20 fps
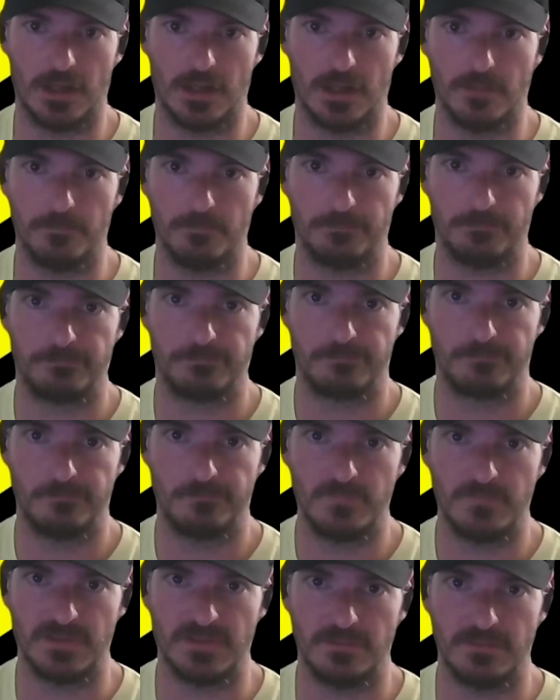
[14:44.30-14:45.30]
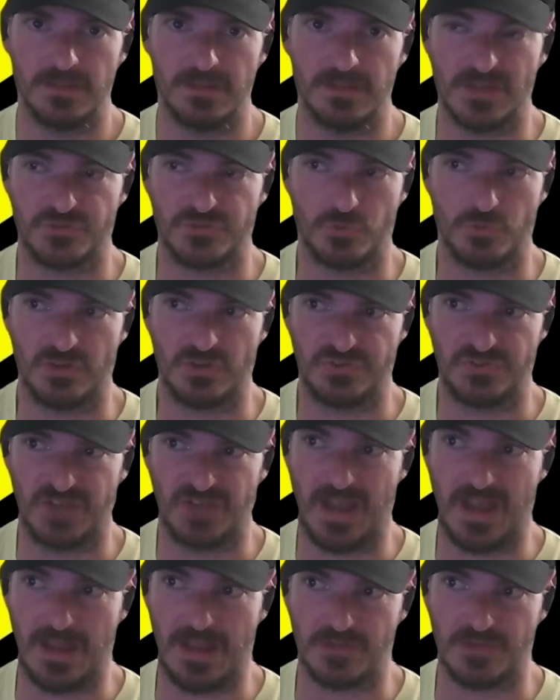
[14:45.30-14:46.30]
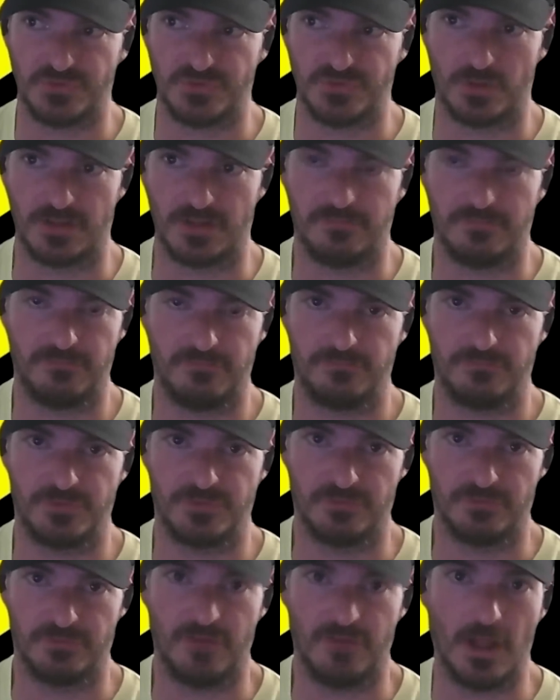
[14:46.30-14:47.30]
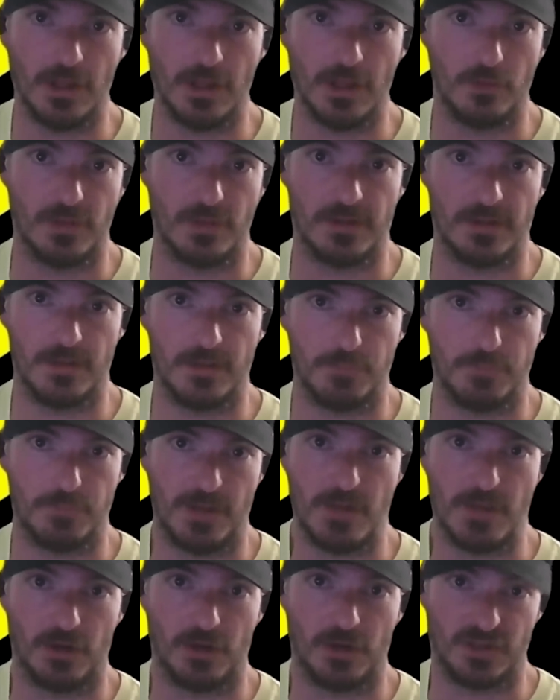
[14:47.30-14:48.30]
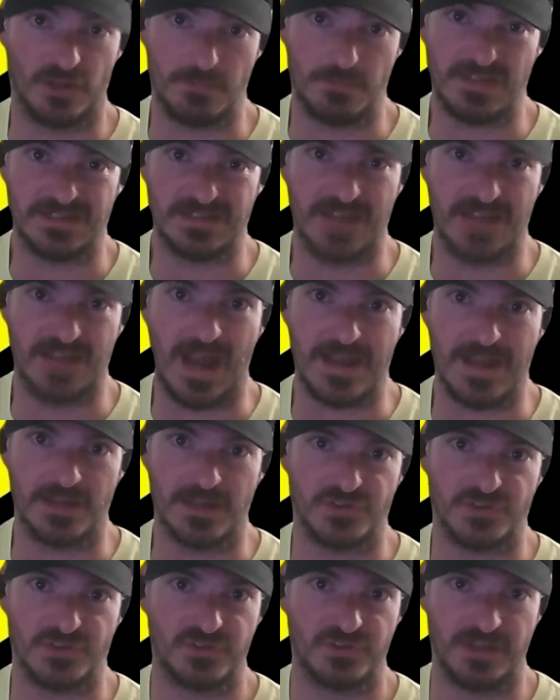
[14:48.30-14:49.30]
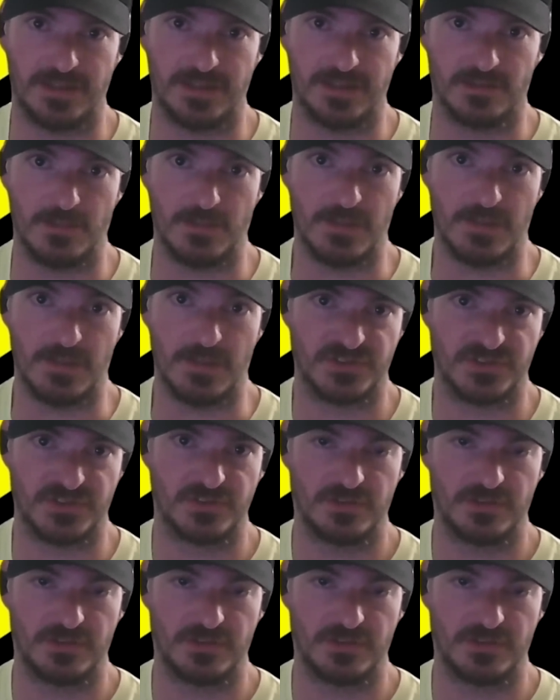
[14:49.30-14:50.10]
Um, as soon as I started to follow a, uh, a, primarily meat diet and limit